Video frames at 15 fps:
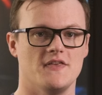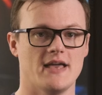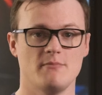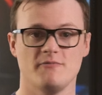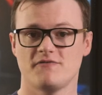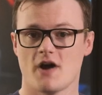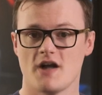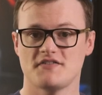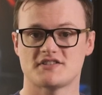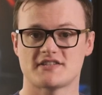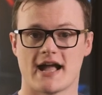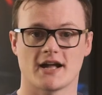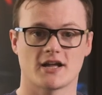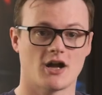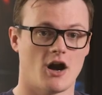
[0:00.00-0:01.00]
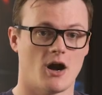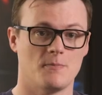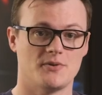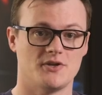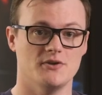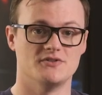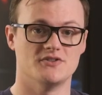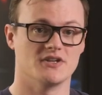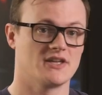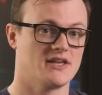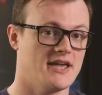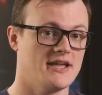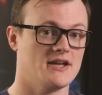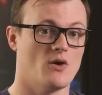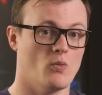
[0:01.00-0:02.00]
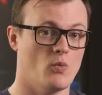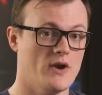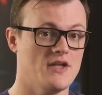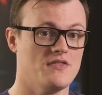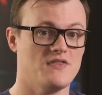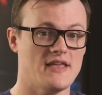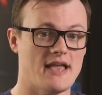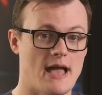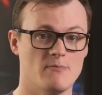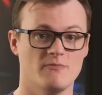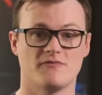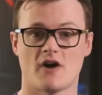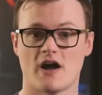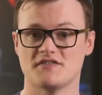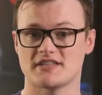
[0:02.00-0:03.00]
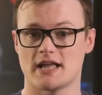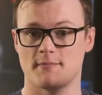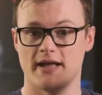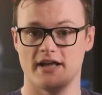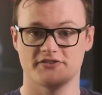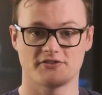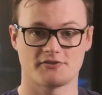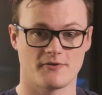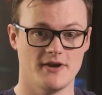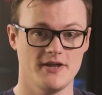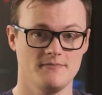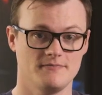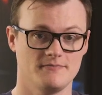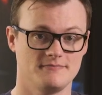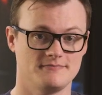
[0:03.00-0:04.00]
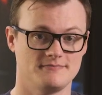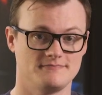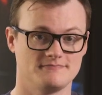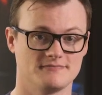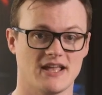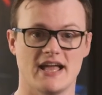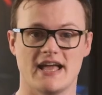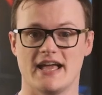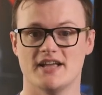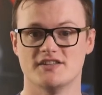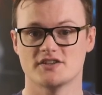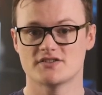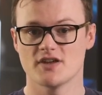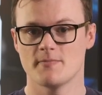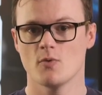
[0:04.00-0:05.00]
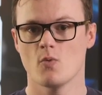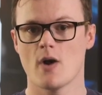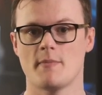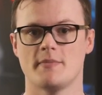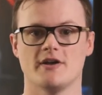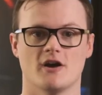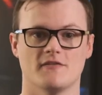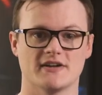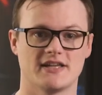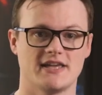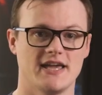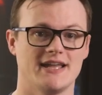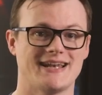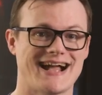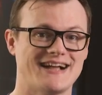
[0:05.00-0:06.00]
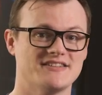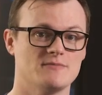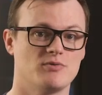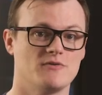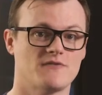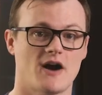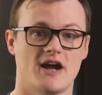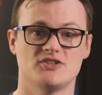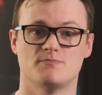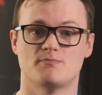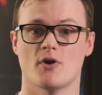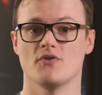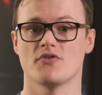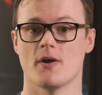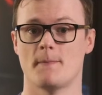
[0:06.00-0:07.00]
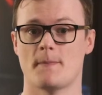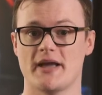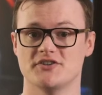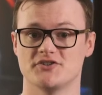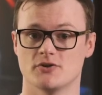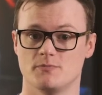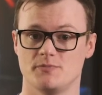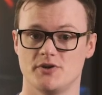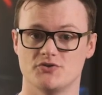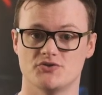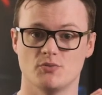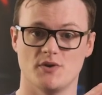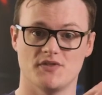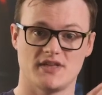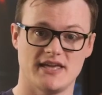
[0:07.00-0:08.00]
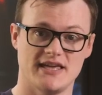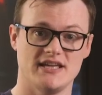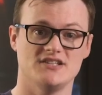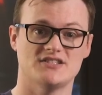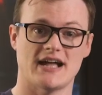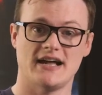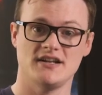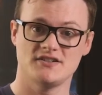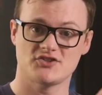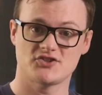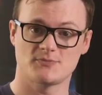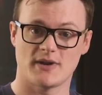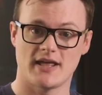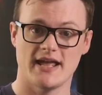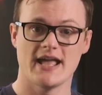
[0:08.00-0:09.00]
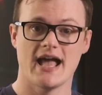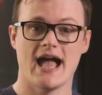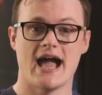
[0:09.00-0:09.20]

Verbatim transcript: The M5 Stack Carputer kit with the M5 Stamp S3 is a double whammy of a kit as it provides both a base computer with keys and display